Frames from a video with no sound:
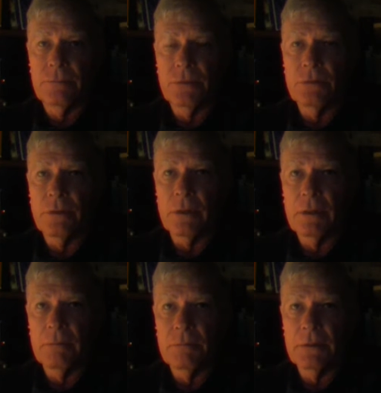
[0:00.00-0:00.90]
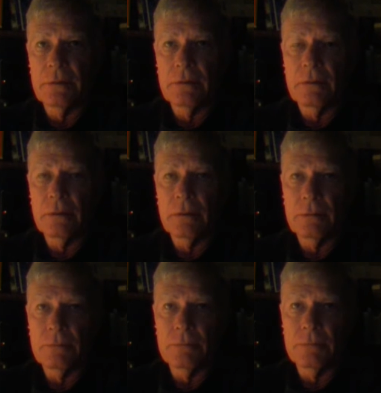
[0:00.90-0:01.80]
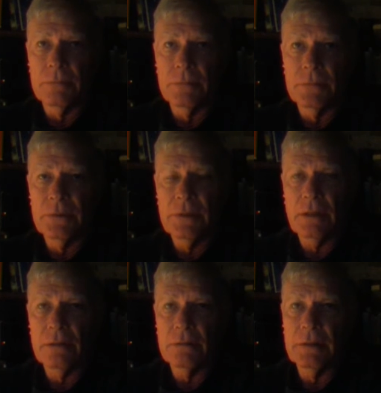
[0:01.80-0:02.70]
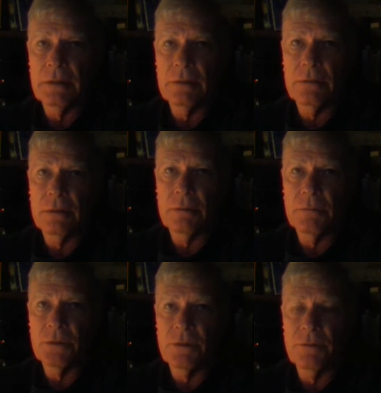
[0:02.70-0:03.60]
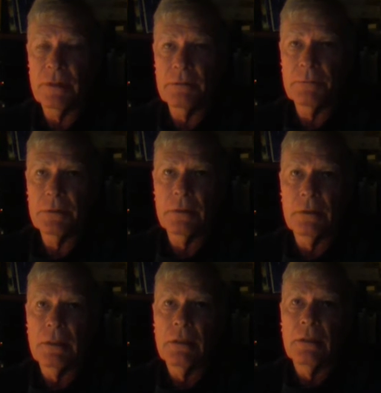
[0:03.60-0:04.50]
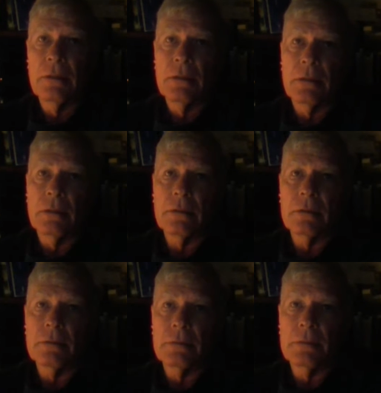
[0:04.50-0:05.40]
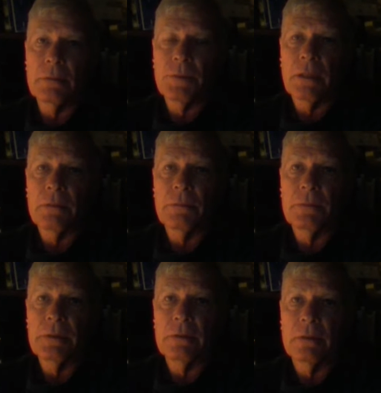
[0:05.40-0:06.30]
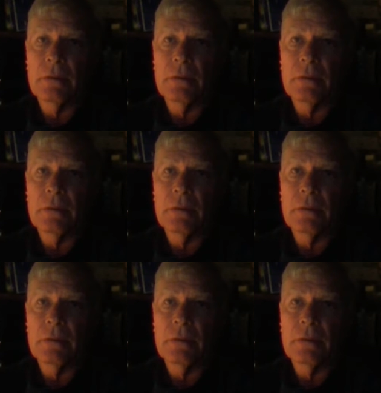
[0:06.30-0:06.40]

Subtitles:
food and drug companies sell, and that's multivitamins. They're probably,